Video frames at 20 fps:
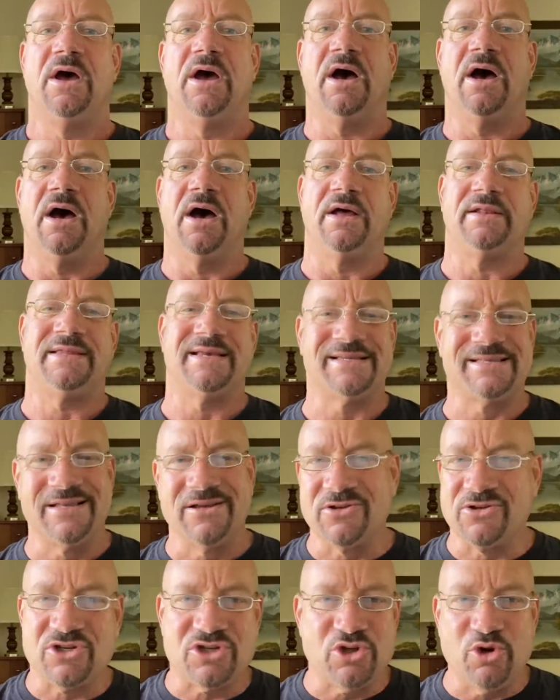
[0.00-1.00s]
There's
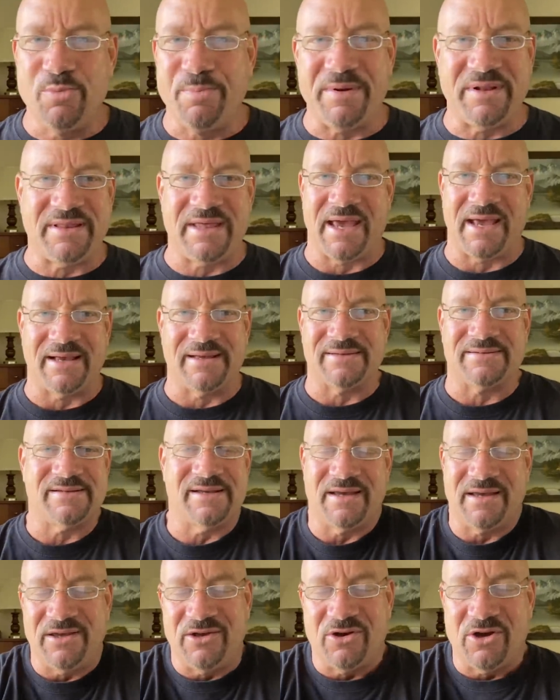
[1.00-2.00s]
little stupid things
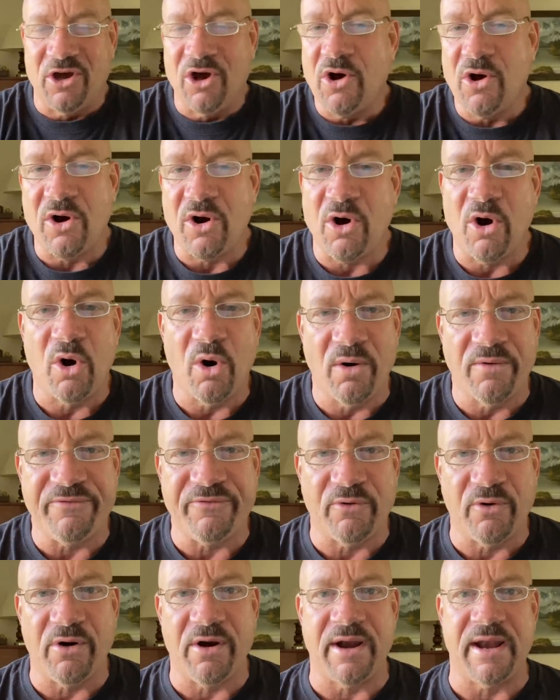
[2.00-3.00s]
you can go to the hole
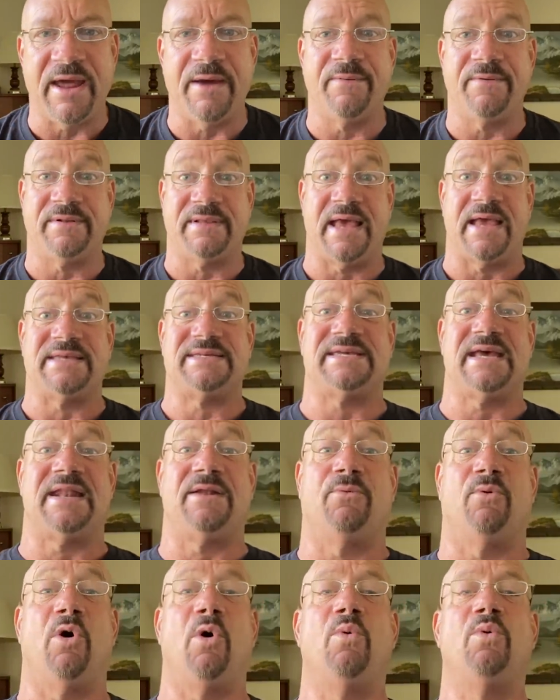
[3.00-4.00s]
for. And they
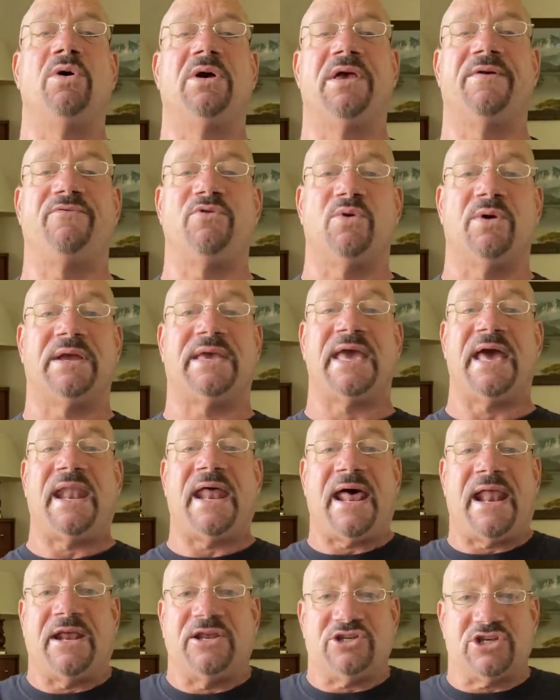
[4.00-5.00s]
said, well, we'll give you a get
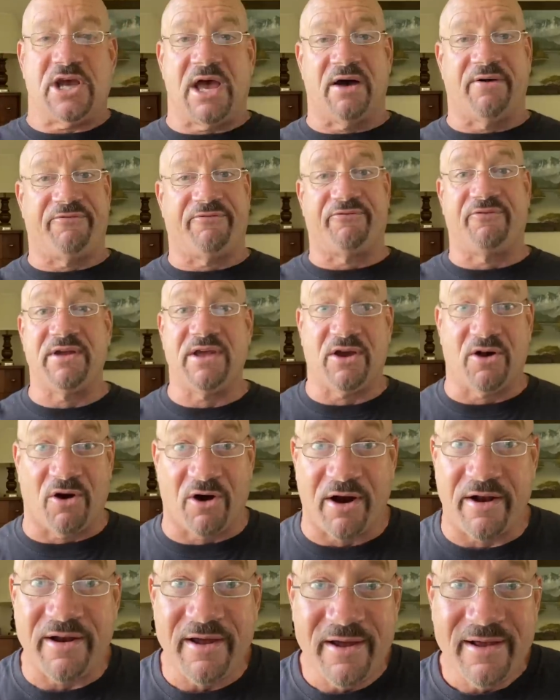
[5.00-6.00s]
out of jail free
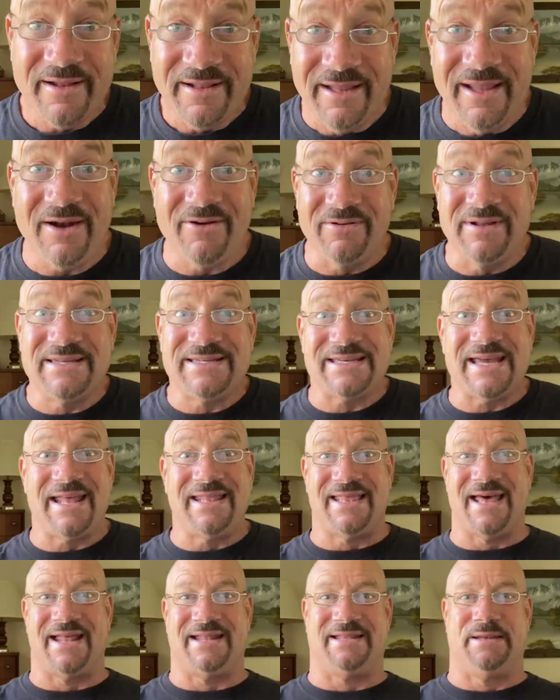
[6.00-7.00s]
card. Literally
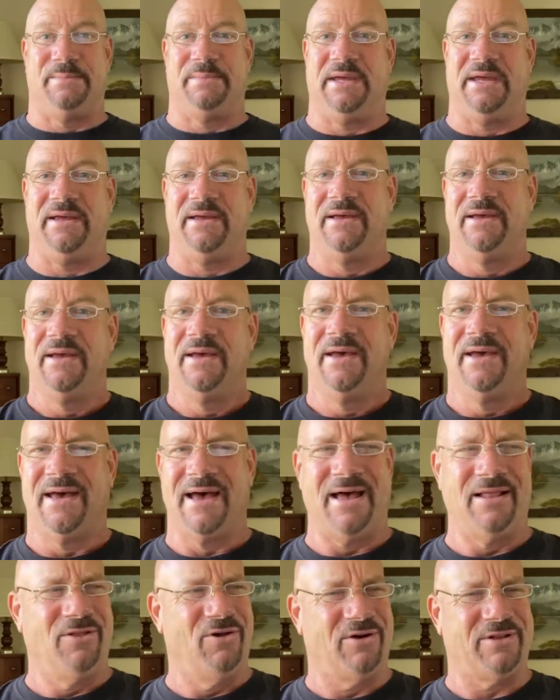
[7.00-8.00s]
said that to me.
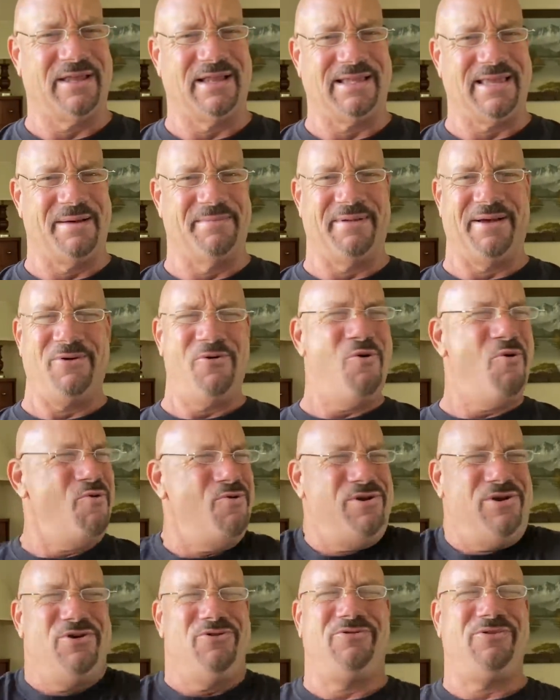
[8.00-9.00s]
I looked at them like,
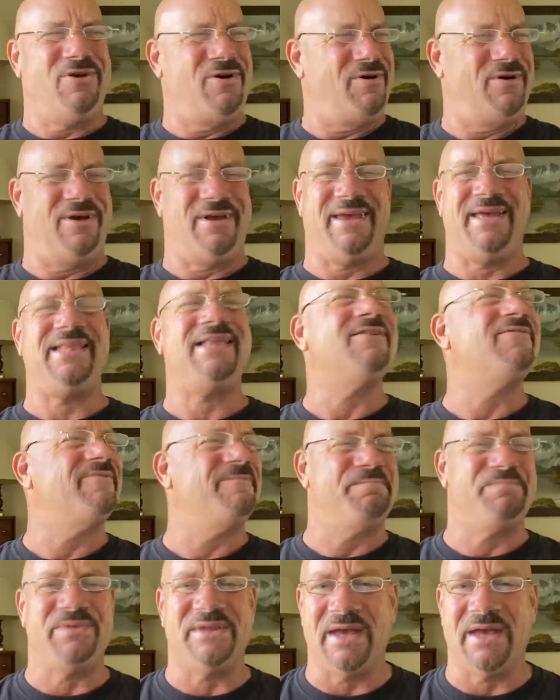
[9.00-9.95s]
who do you get the?